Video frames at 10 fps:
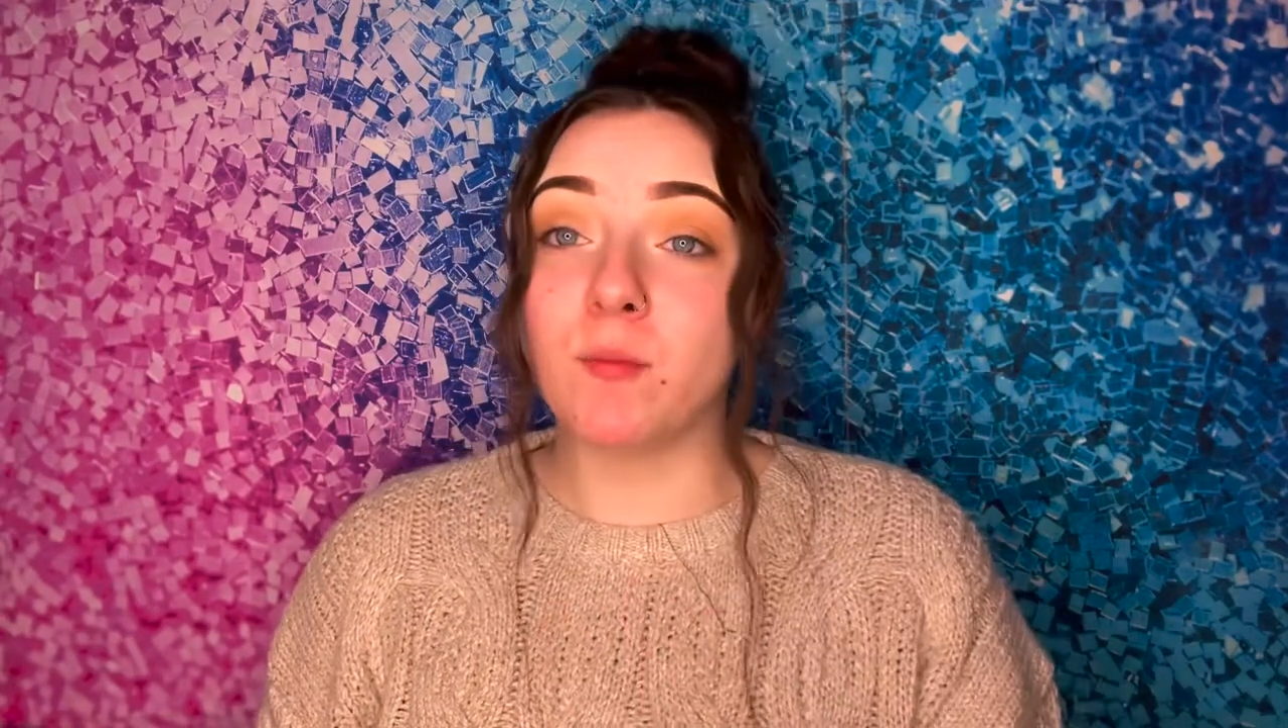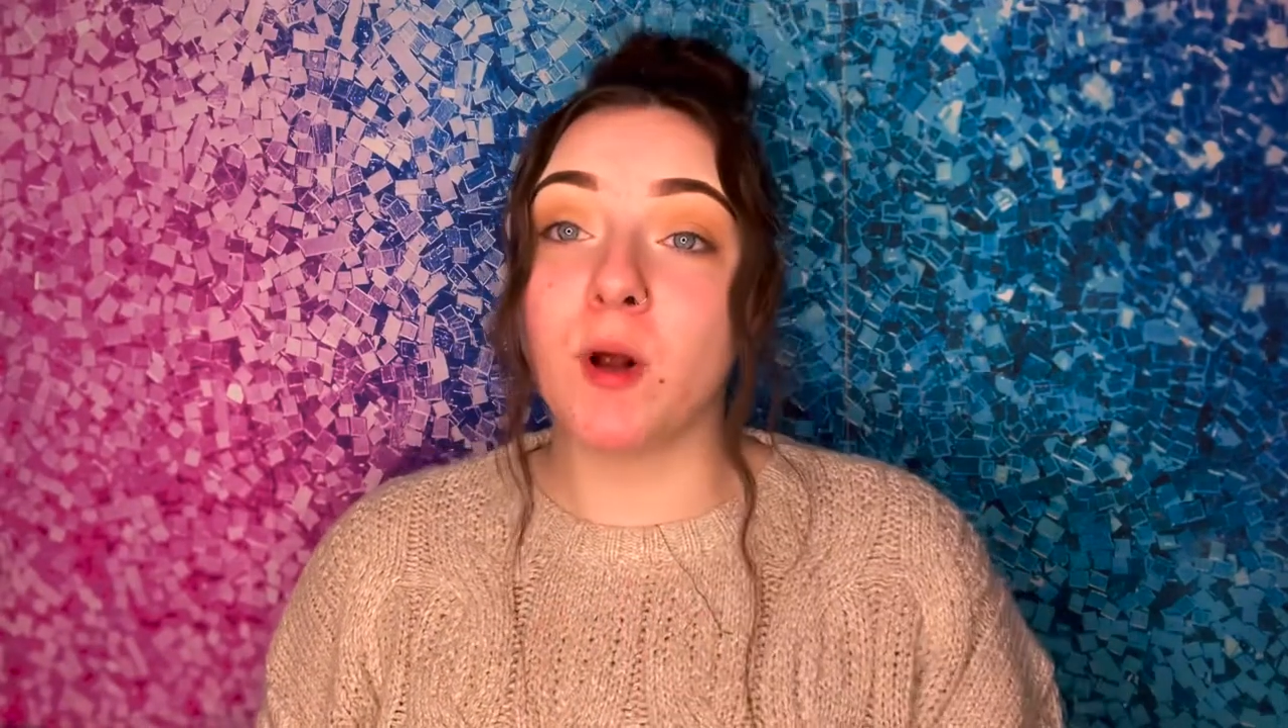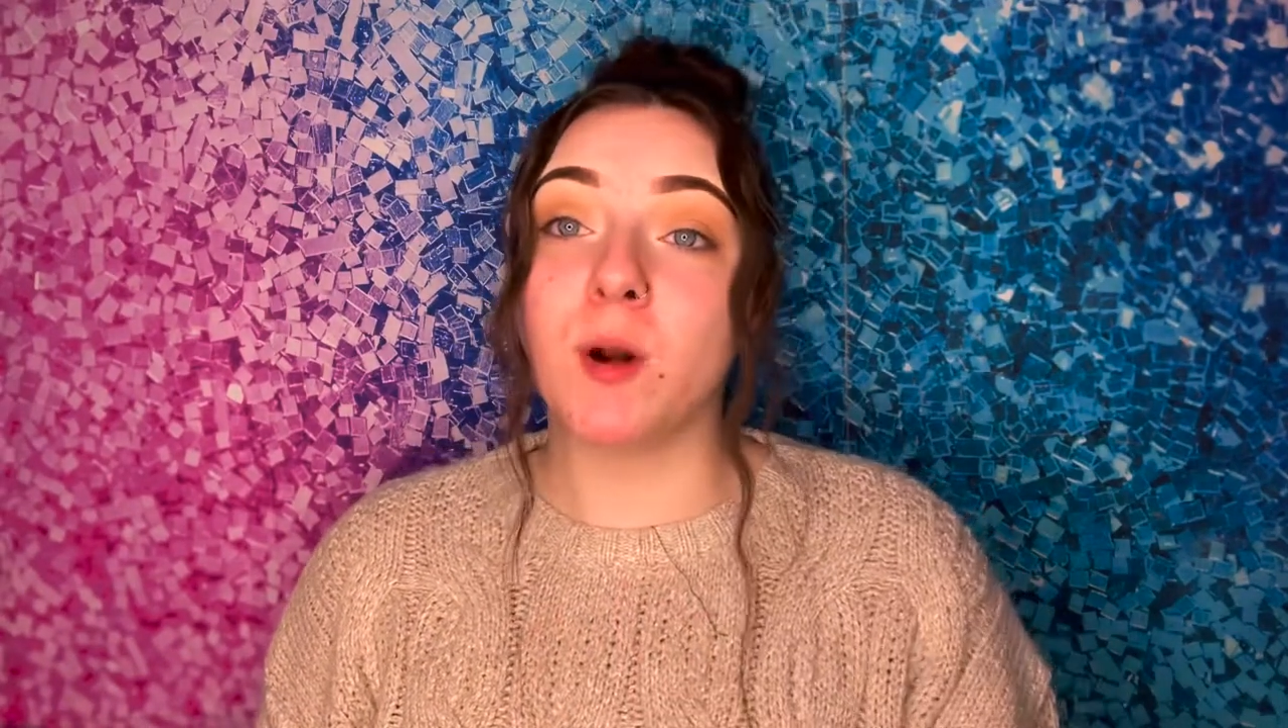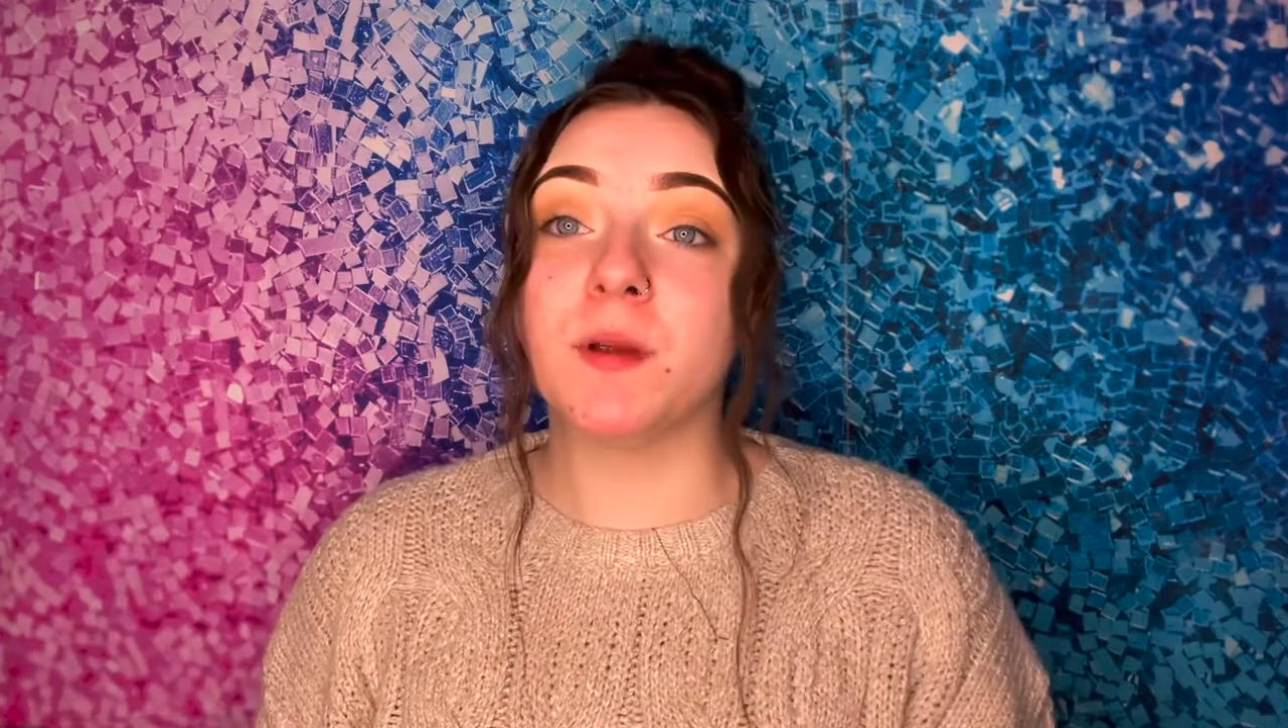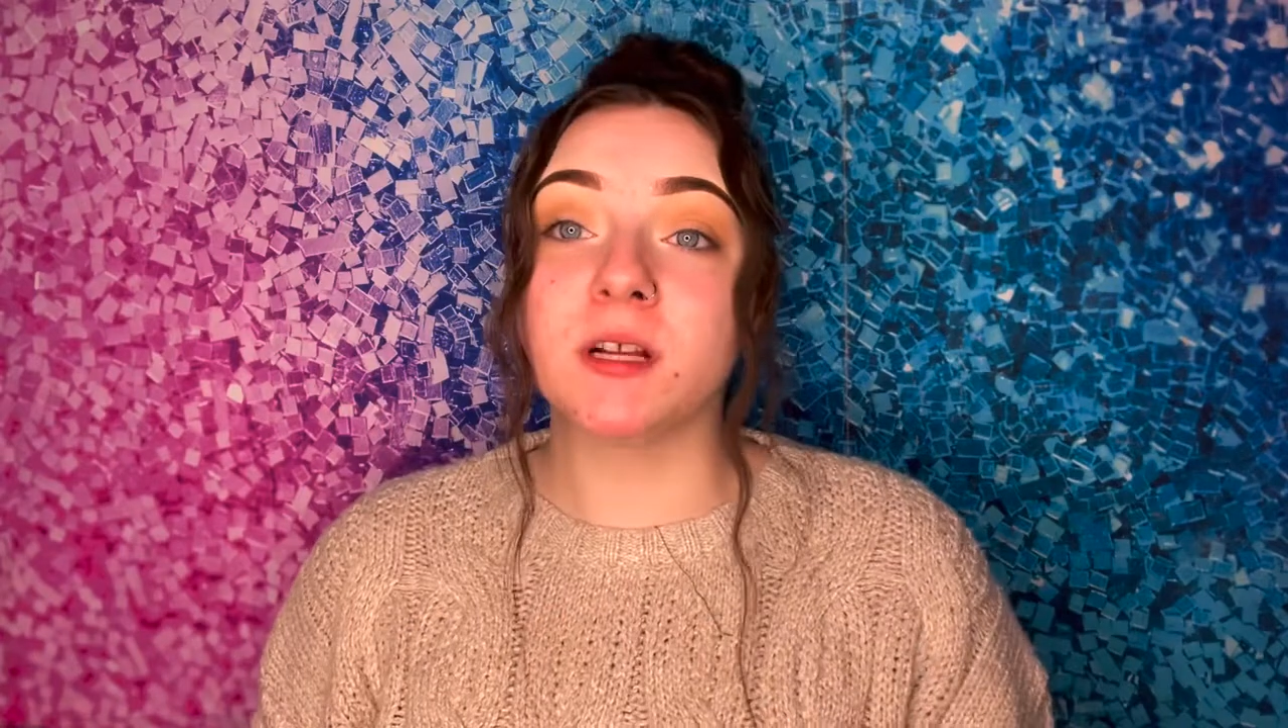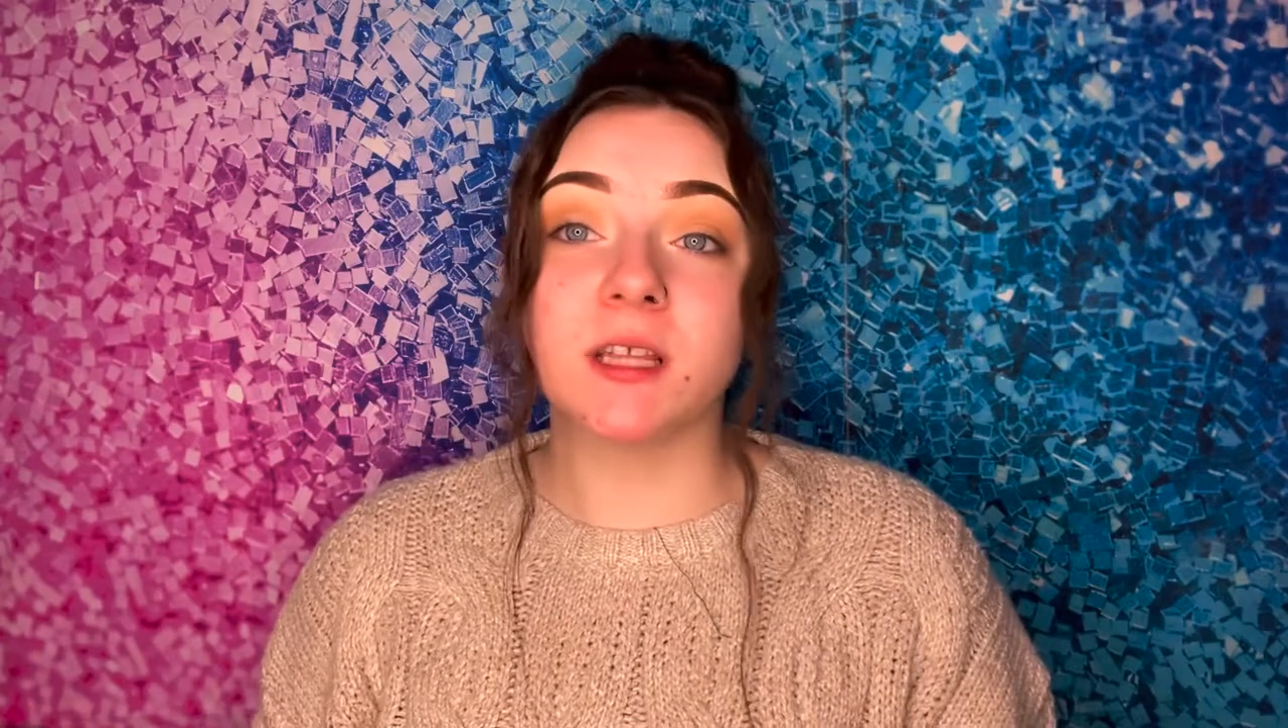part because